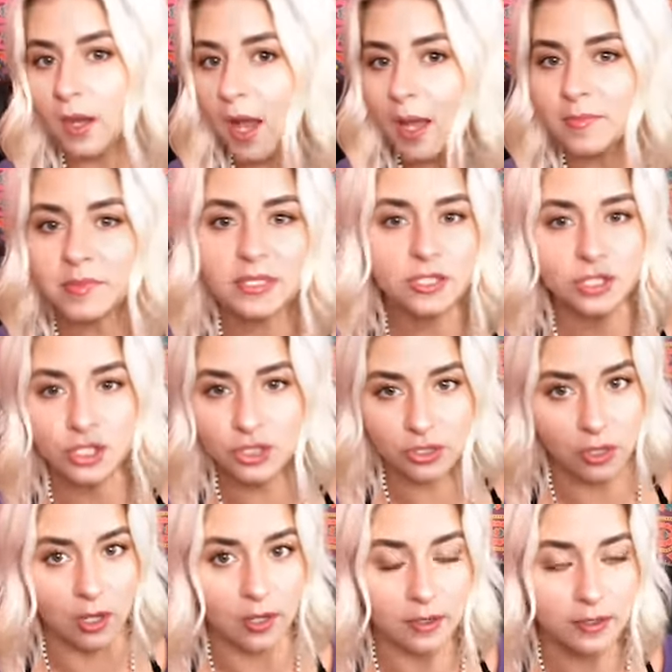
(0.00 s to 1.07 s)
I mean, just
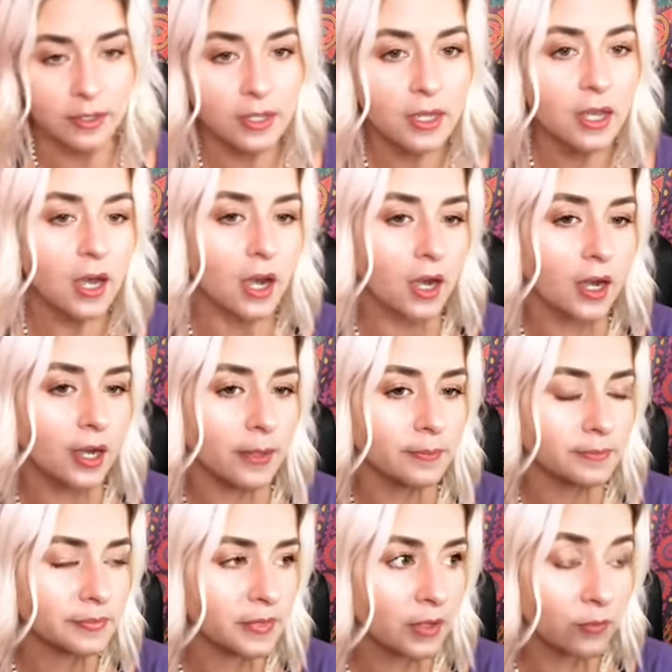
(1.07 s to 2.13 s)
gone.
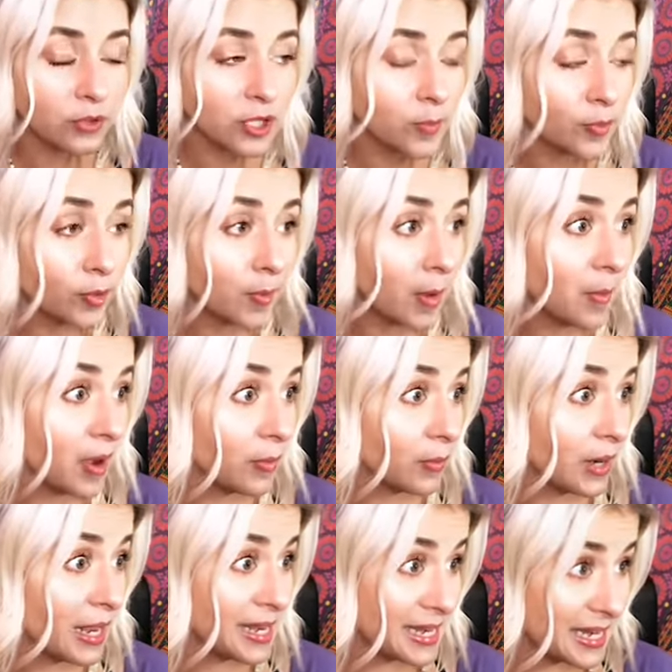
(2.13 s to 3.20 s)
Um, it really blew my mind
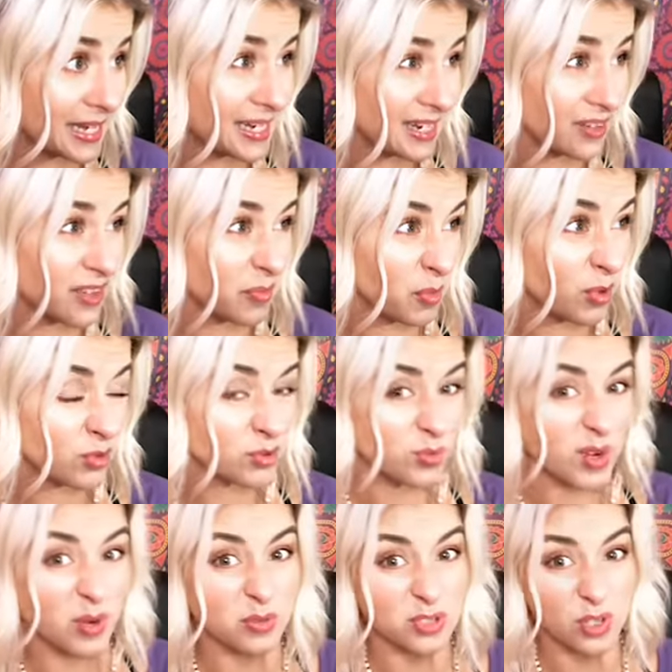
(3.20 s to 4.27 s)
when I needed it the most
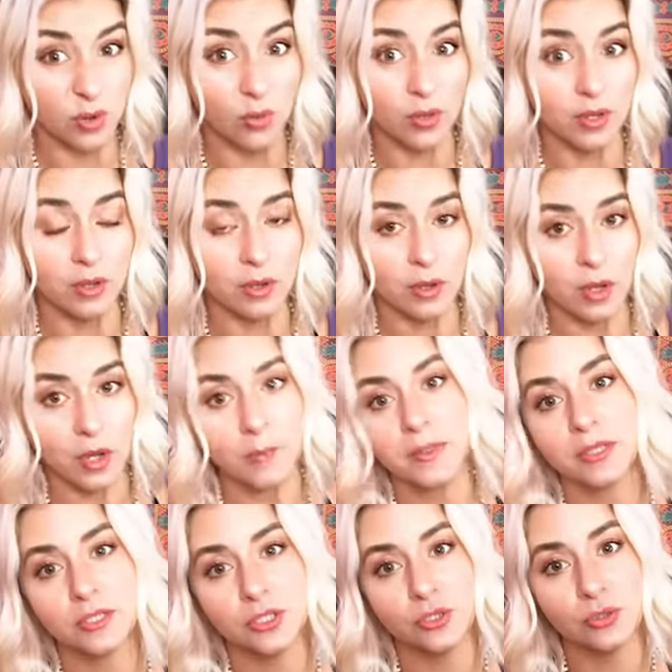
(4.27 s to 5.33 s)
when I was going um,
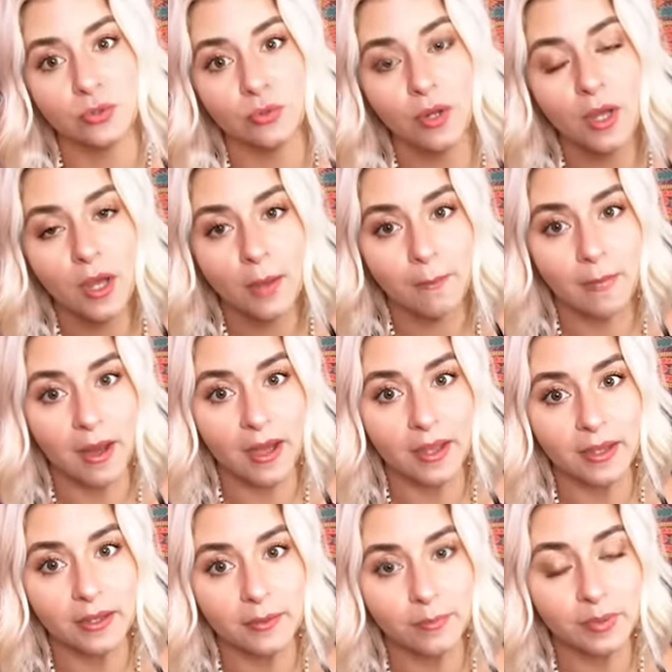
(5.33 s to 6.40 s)
into
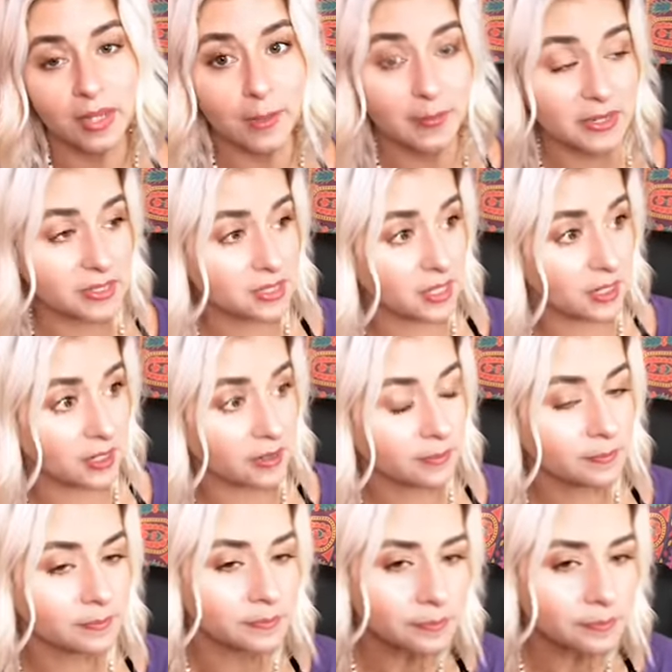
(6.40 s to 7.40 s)
my plant-based diet.